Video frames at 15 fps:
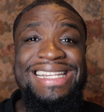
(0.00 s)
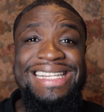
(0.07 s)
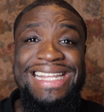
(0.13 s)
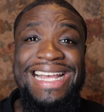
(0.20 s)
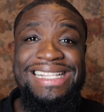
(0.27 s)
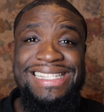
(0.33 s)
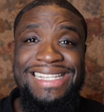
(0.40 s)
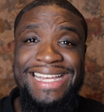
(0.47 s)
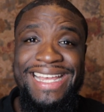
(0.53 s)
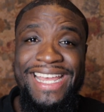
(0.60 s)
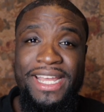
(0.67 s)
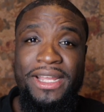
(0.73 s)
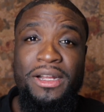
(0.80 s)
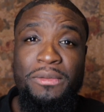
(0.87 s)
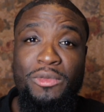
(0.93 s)
debt to
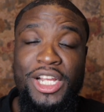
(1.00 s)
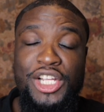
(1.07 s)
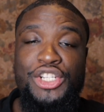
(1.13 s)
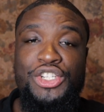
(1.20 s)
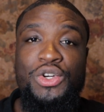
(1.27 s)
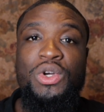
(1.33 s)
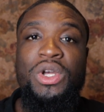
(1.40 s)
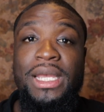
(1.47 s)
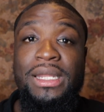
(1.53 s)
income ratio.